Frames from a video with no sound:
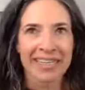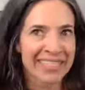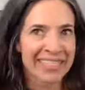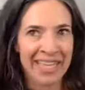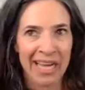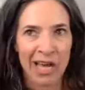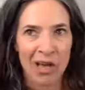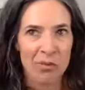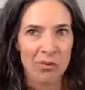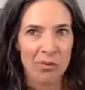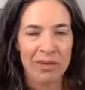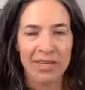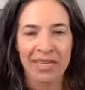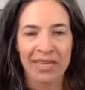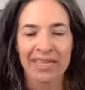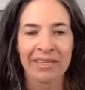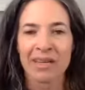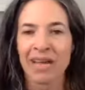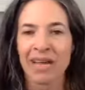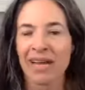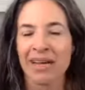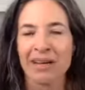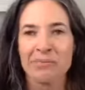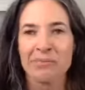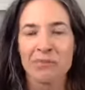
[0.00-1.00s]
to help me
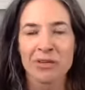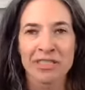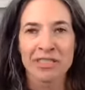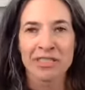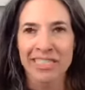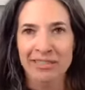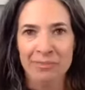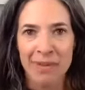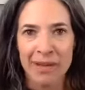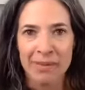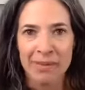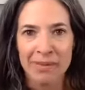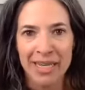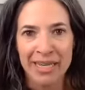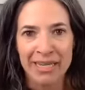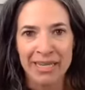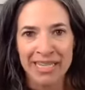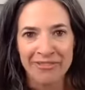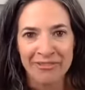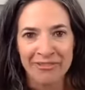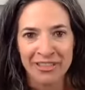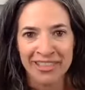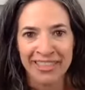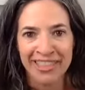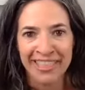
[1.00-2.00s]
perceive my pain
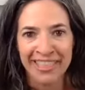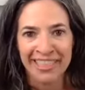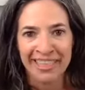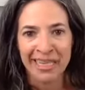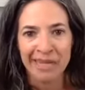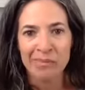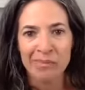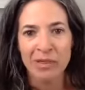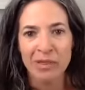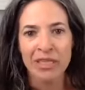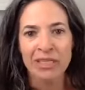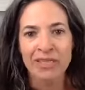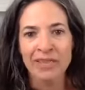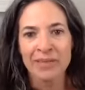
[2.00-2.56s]
differently in labor?